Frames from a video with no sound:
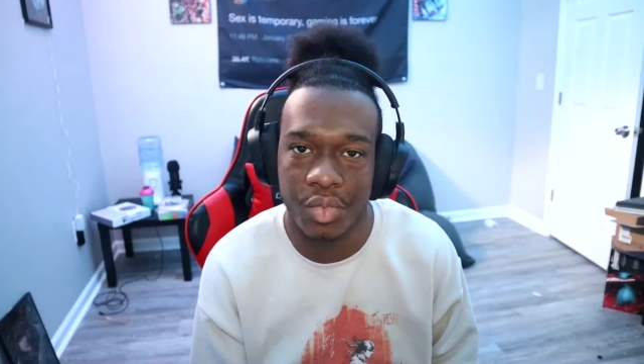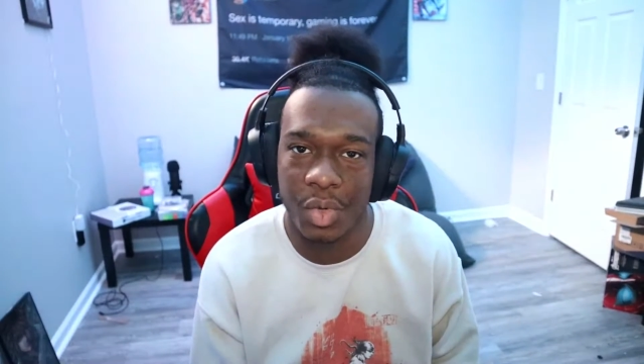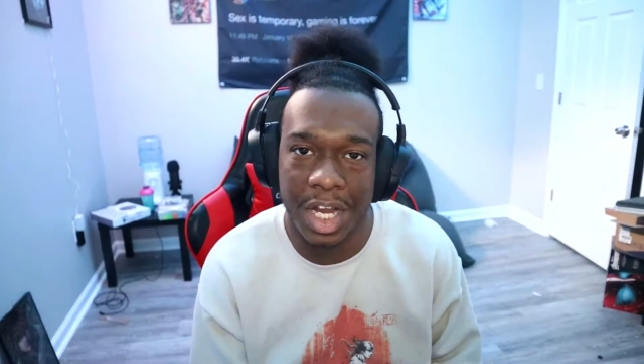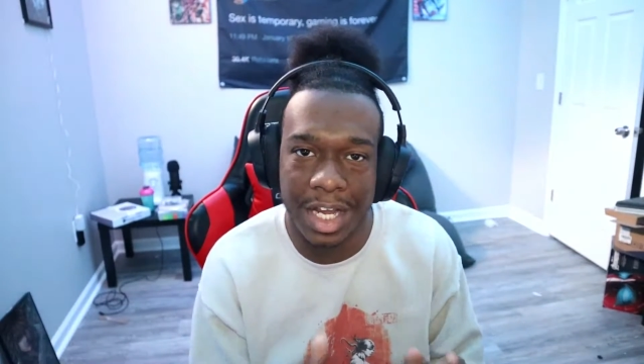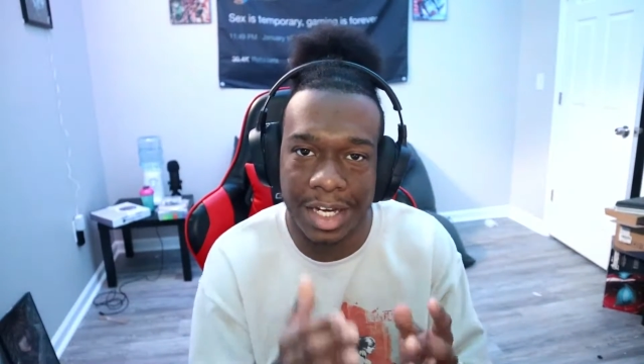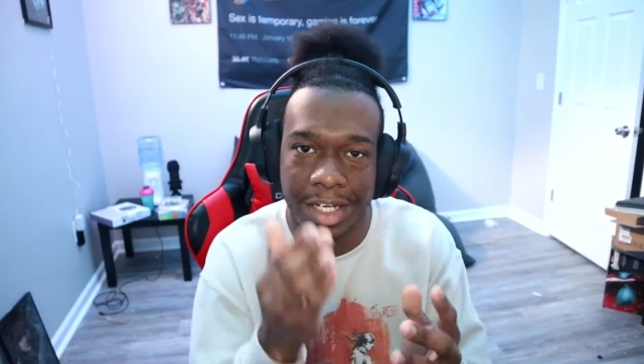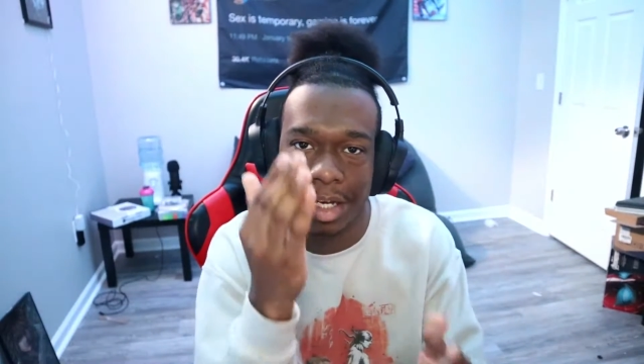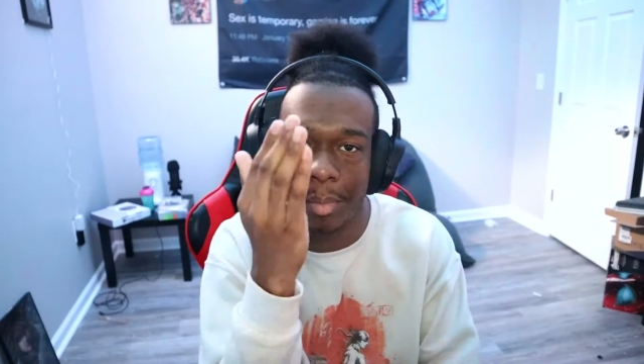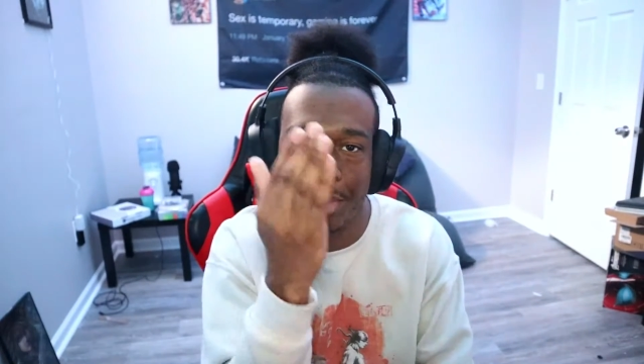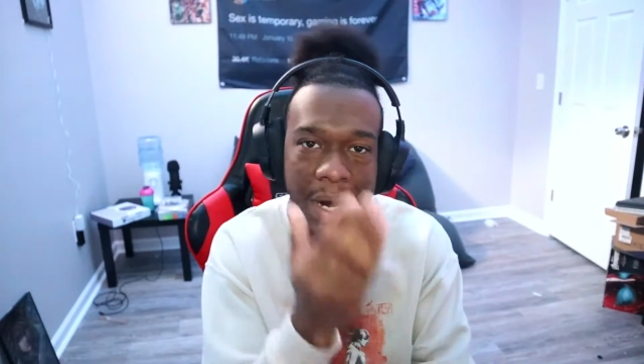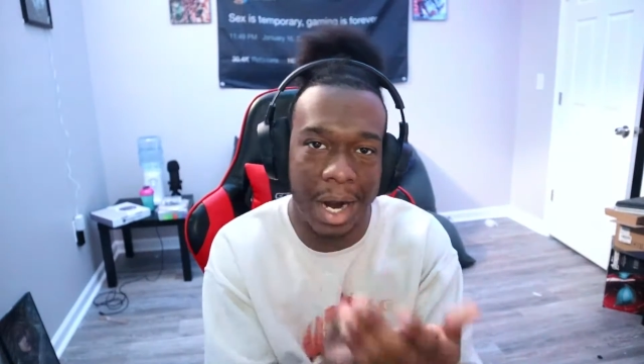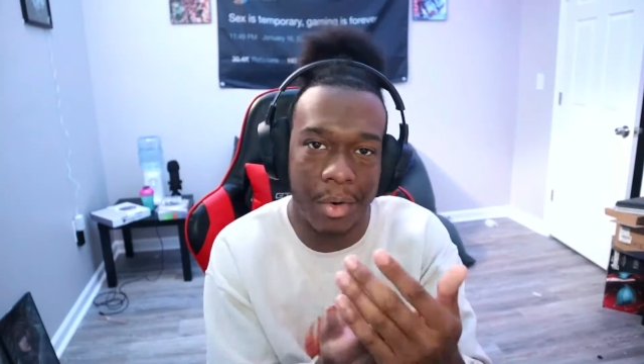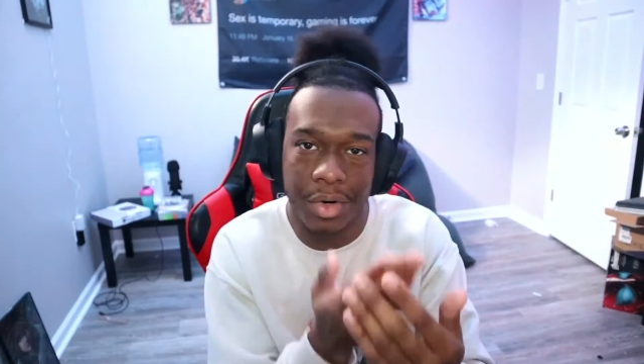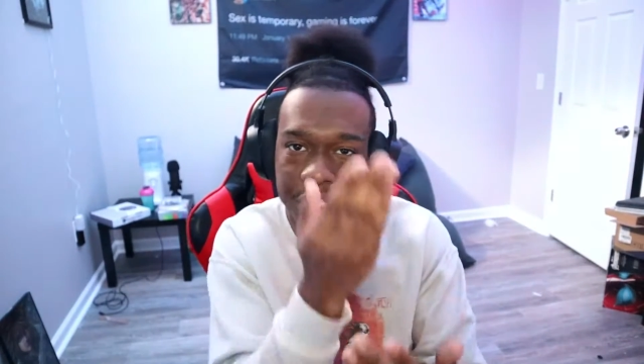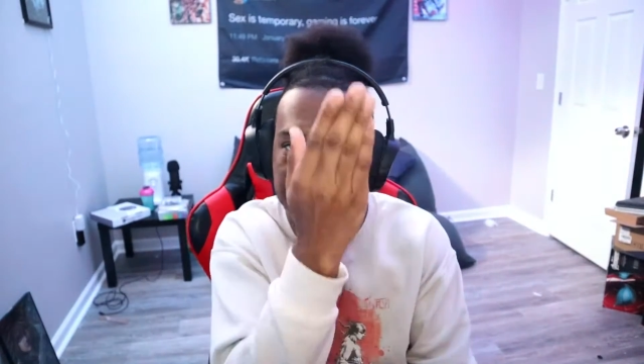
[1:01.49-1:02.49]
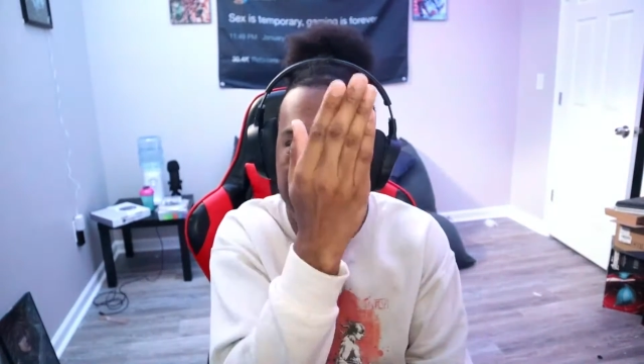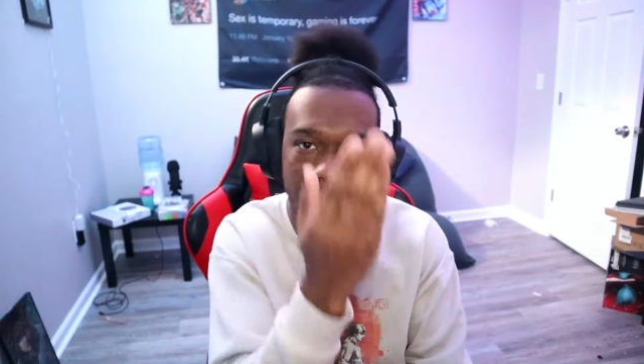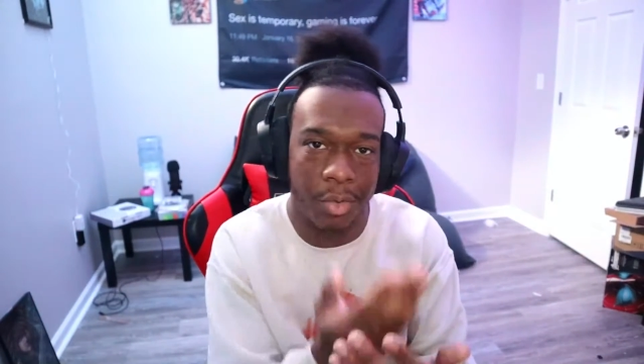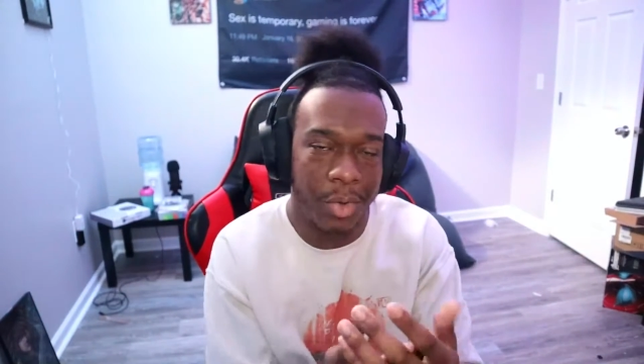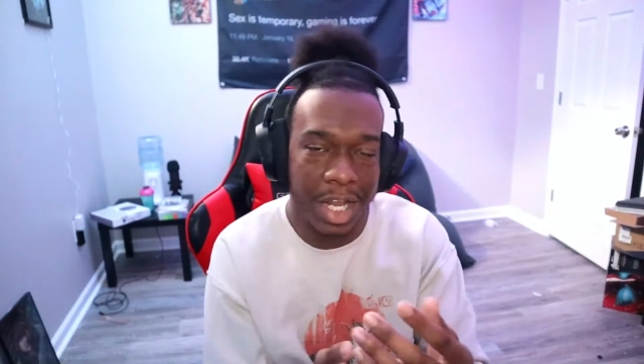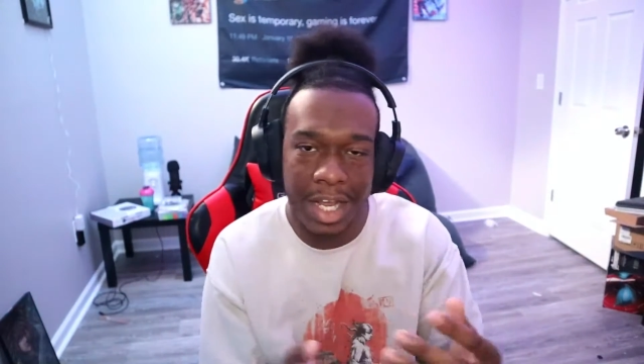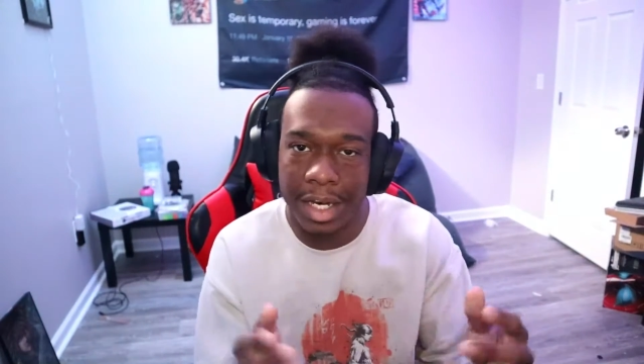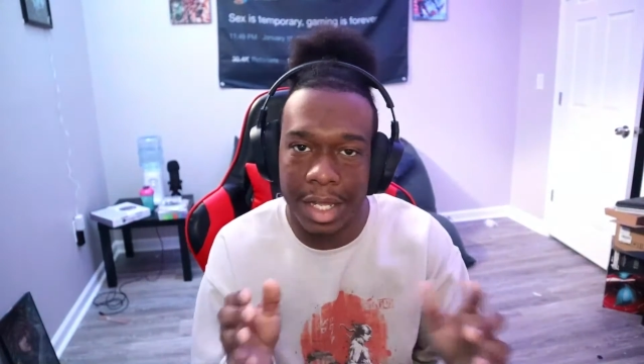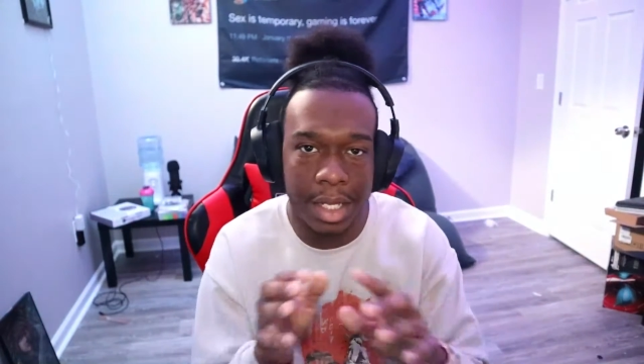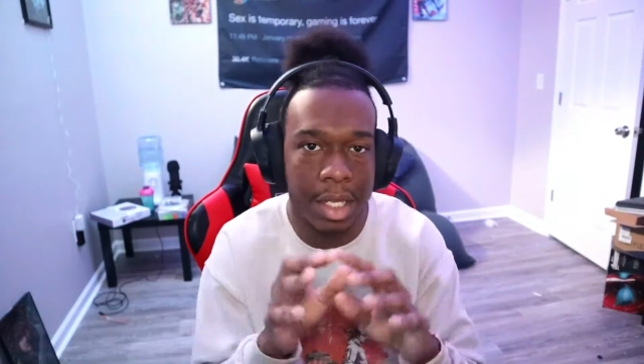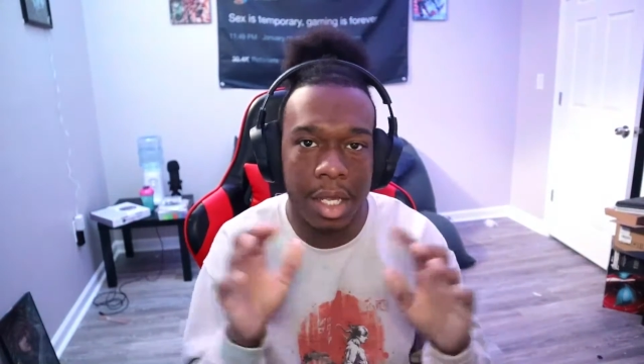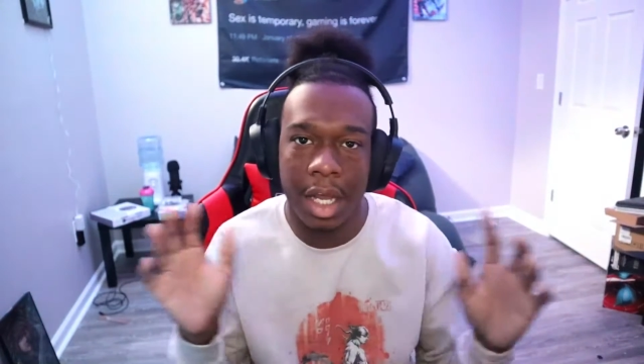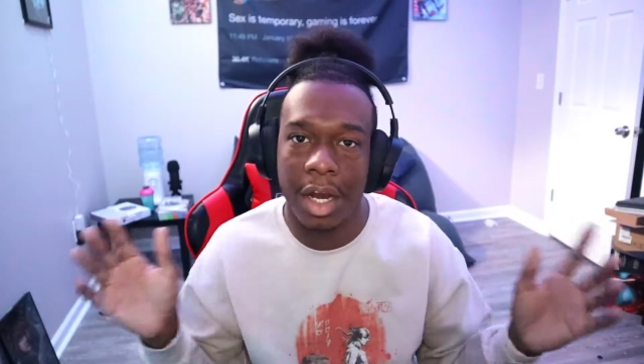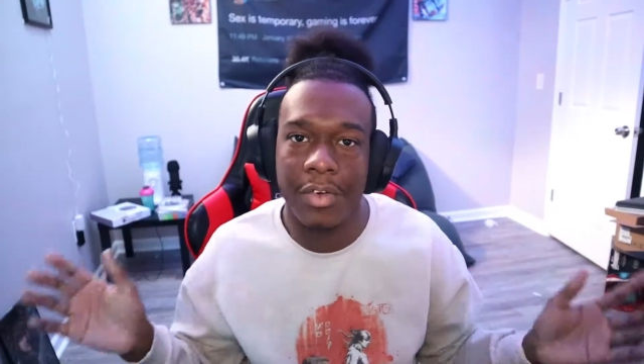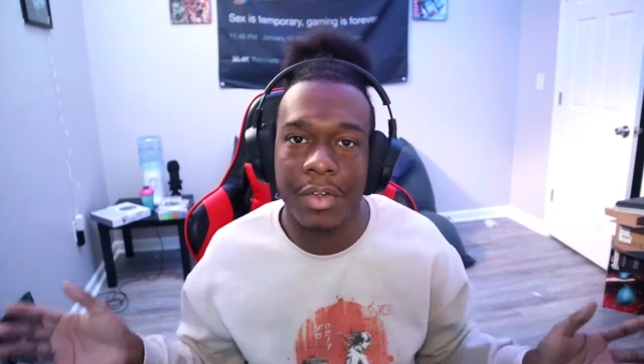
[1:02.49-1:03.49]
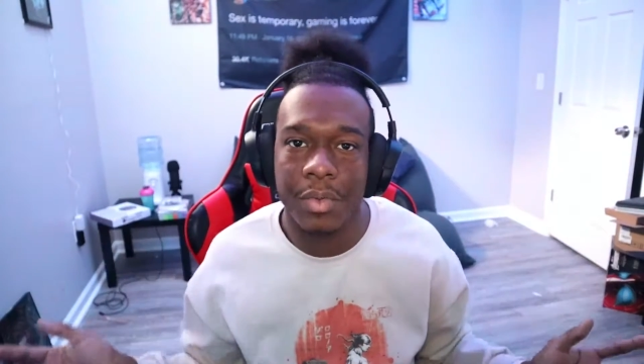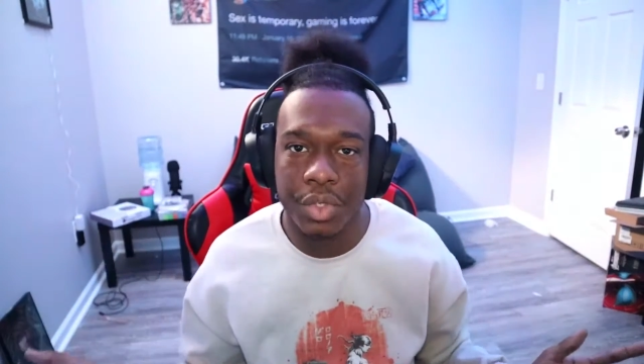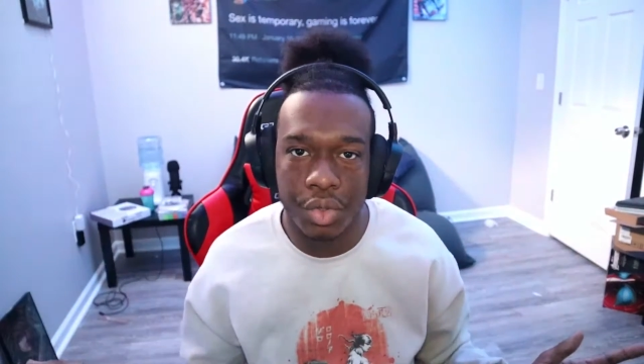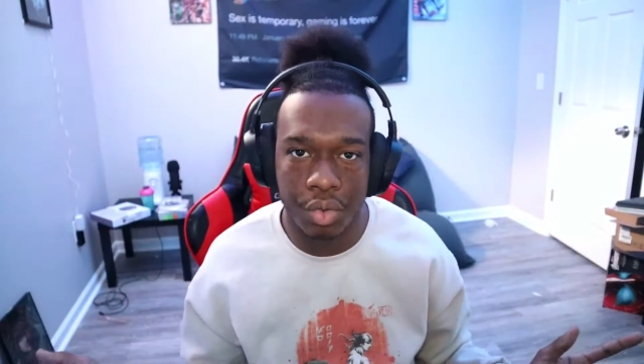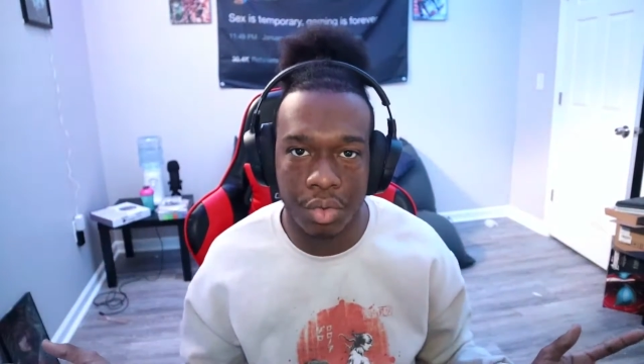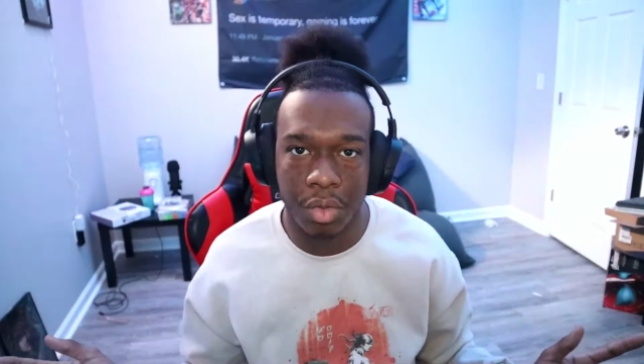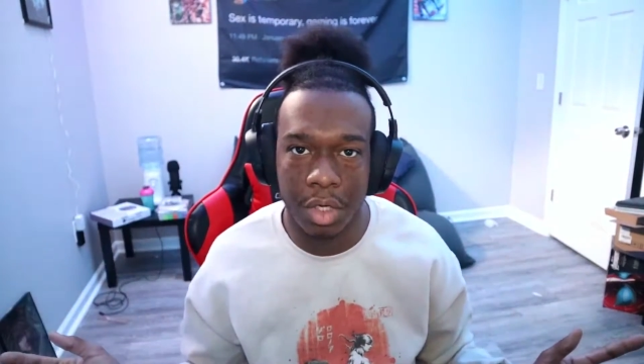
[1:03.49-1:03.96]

We had like a power scale. We had like everything was cool.